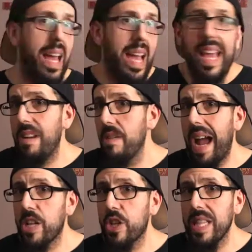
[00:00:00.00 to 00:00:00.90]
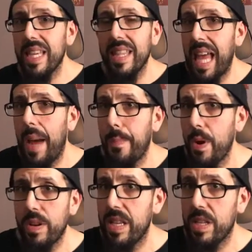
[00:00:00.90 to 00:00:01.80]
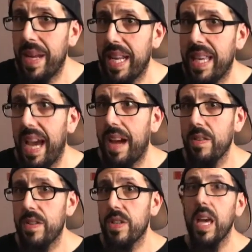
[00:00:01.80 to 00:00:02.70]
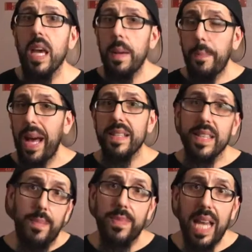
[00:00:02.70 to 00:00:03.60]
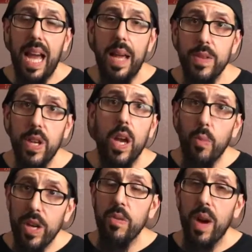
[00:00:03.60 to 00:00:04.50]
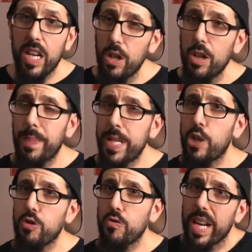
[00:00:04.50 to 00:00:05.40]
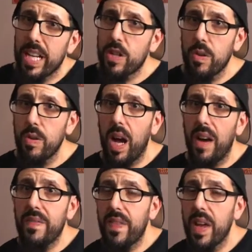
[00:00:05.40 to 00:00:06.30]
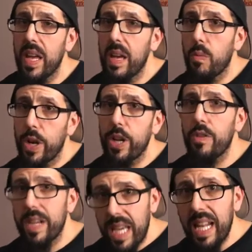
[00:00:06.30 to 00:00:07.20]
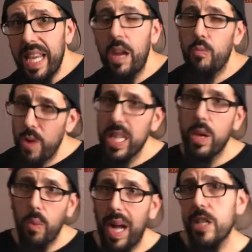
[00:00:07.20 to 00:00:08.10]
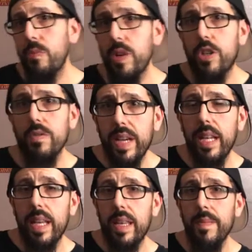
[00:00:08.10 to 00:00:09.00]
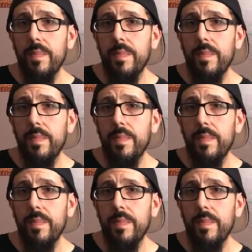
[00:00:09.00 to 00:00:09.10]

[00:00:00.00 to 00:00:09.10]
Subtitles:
and they're actually not burning as many calories. But sometimes when you're on a little bit stricter of what you're eating, you're really watching what you're eating,